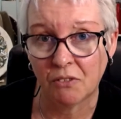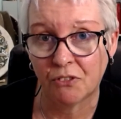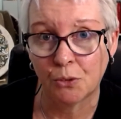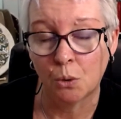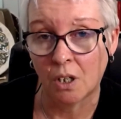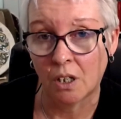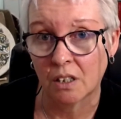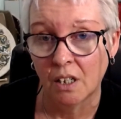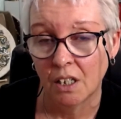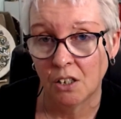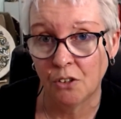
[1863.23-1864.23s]
could be for
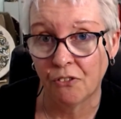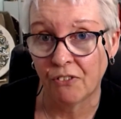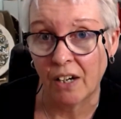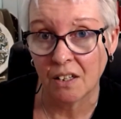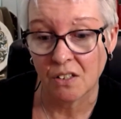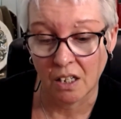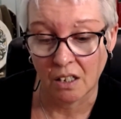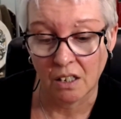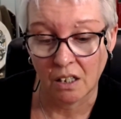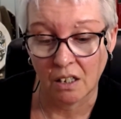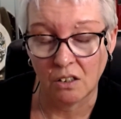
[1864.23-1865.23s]
like you fathers
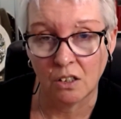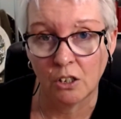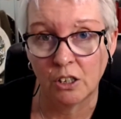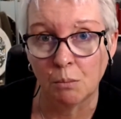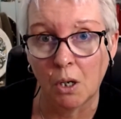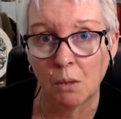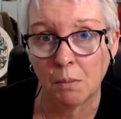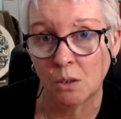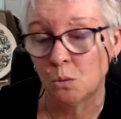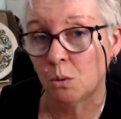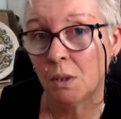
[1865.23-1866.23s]
out there, you know, you
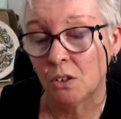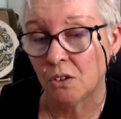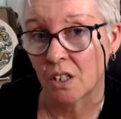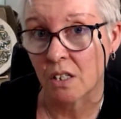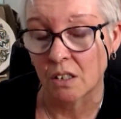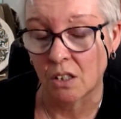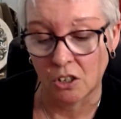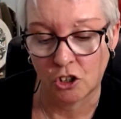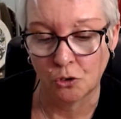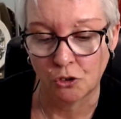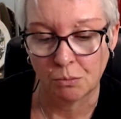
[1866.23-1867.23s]
might meet a woman who doesn't
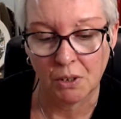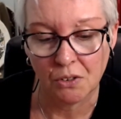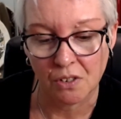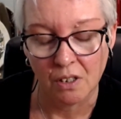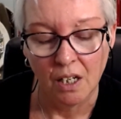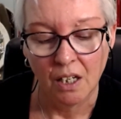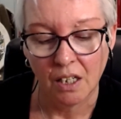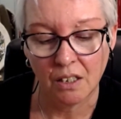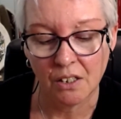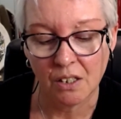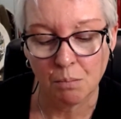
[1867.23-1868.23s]
like children, because
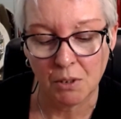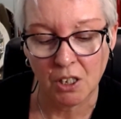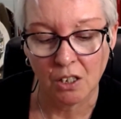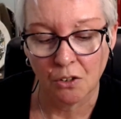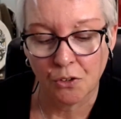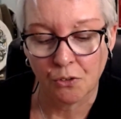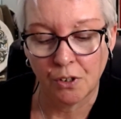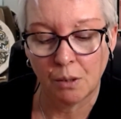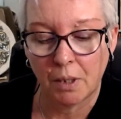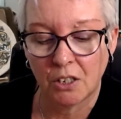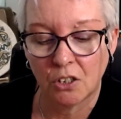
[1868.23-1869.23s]
in this particular
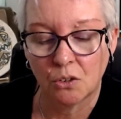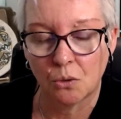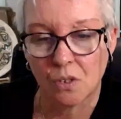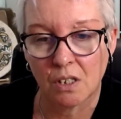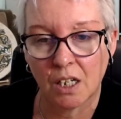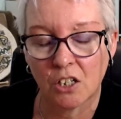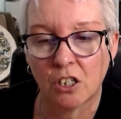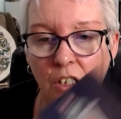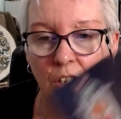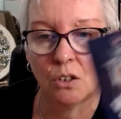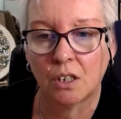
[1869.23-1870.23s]
Three of Pentacles, it's
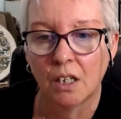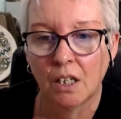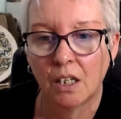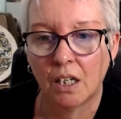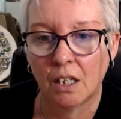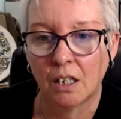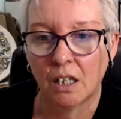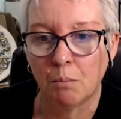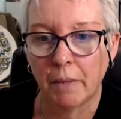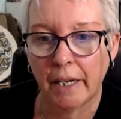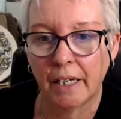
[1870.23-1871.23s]
actually got
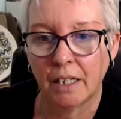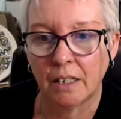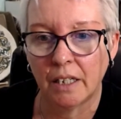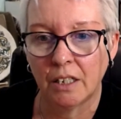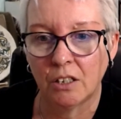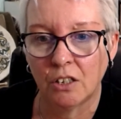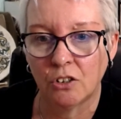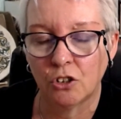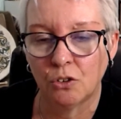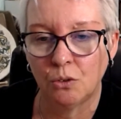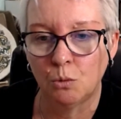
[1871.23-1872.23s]
a man
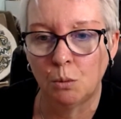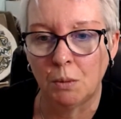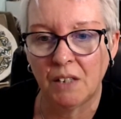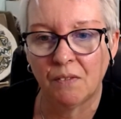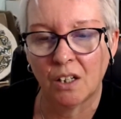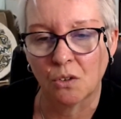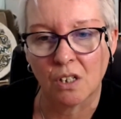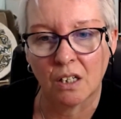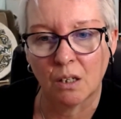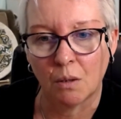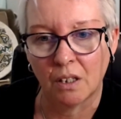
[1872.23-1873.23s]
and 2 women, even though it
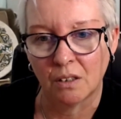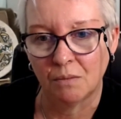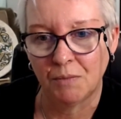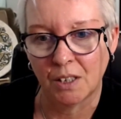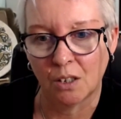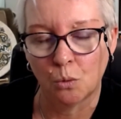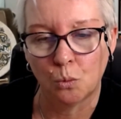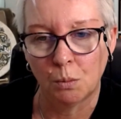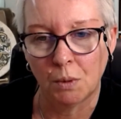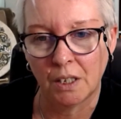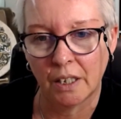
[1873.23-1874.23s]
looks like a
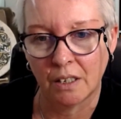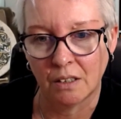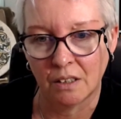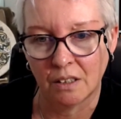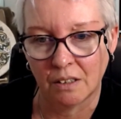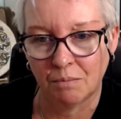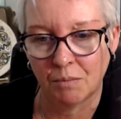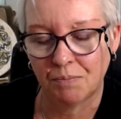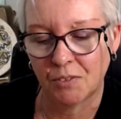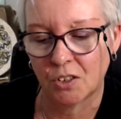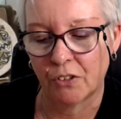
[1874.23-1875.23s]
woman and
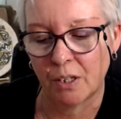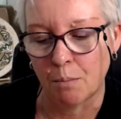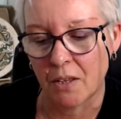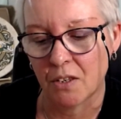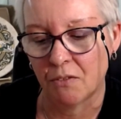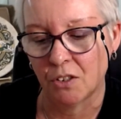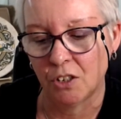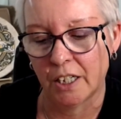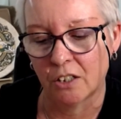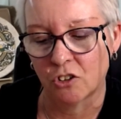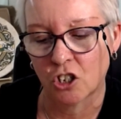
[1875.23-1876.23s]
a mother and her
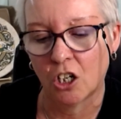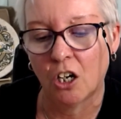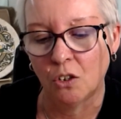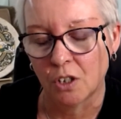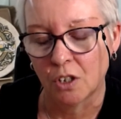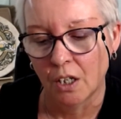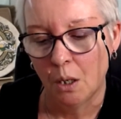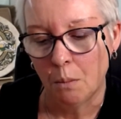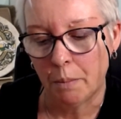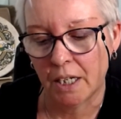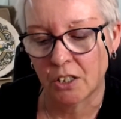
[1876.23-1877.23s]
young child.
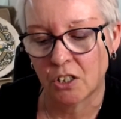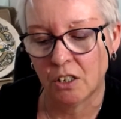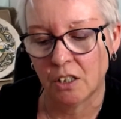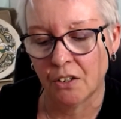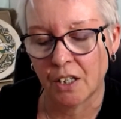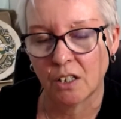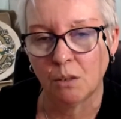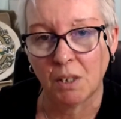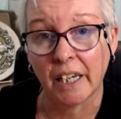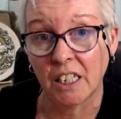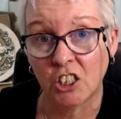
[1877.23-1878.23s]
But, you know, that
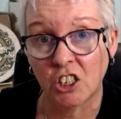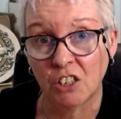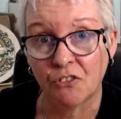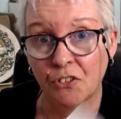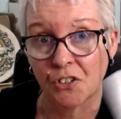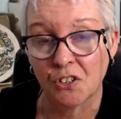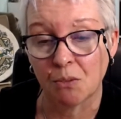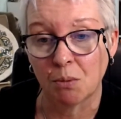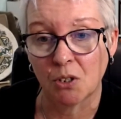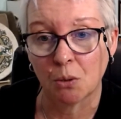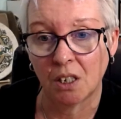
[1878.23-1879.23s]
can be age
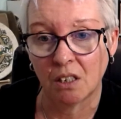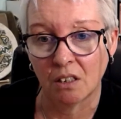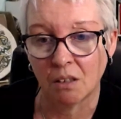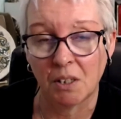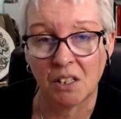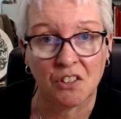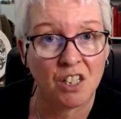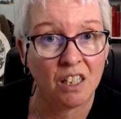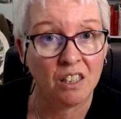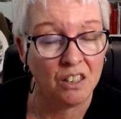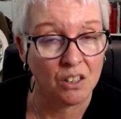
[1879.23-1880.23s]
differences between
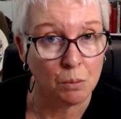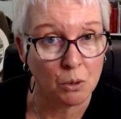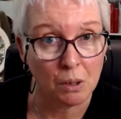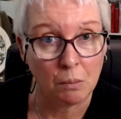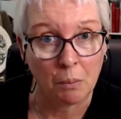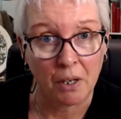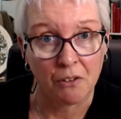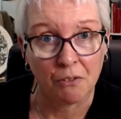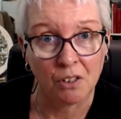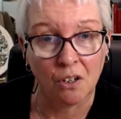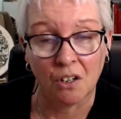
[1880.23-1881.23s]
there's 10 years between my
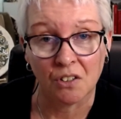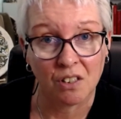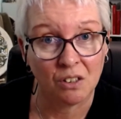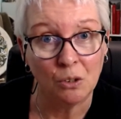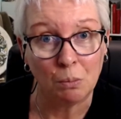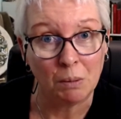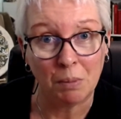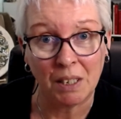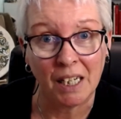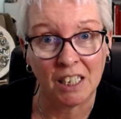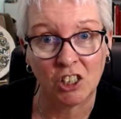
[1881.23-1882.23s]
brother and I, so it could be
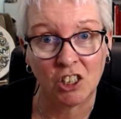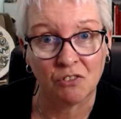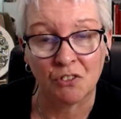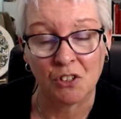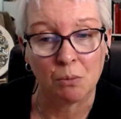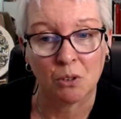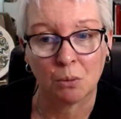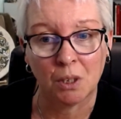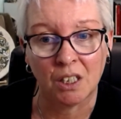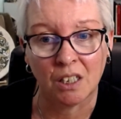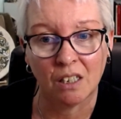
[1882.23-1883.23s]
a big age difference
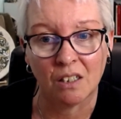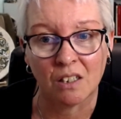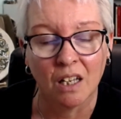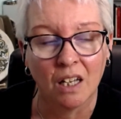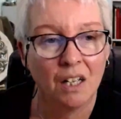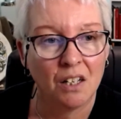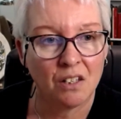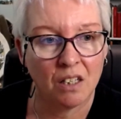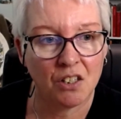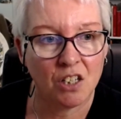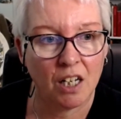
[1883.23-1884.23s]
between your kids.
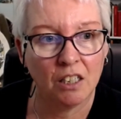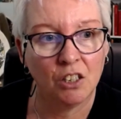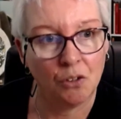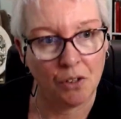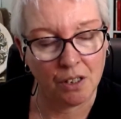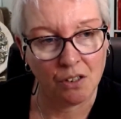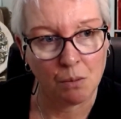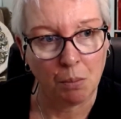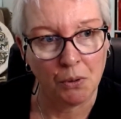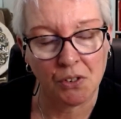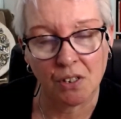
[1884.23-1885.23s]
So that's telling you that
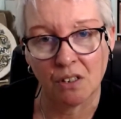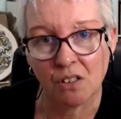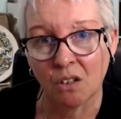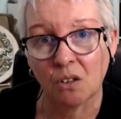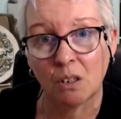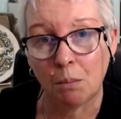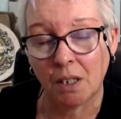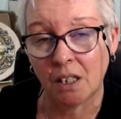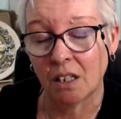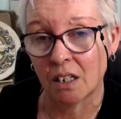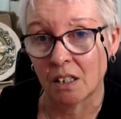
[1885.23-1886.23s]
this person is not going to
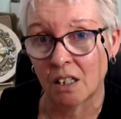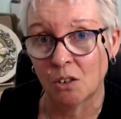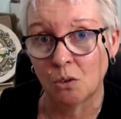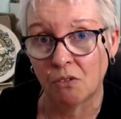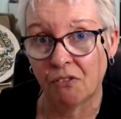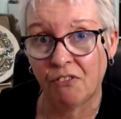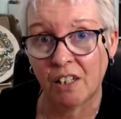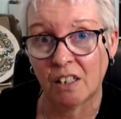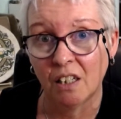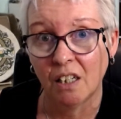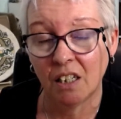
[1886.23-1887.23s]
be a good
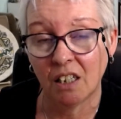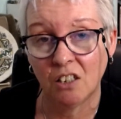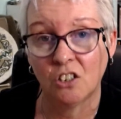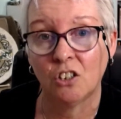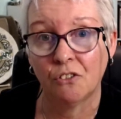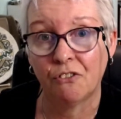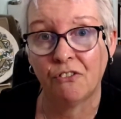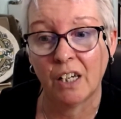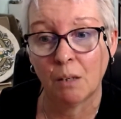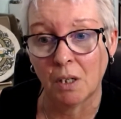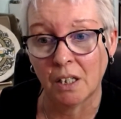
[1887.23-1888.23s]
fit into your
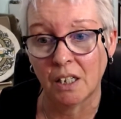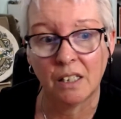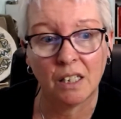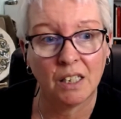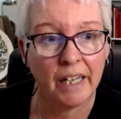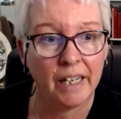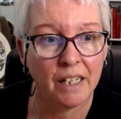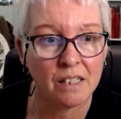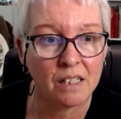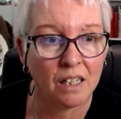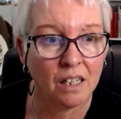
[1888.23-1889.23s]
family. And then the
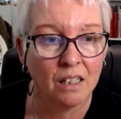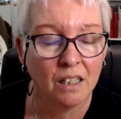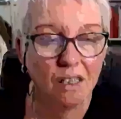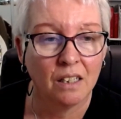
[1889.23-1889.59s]
answer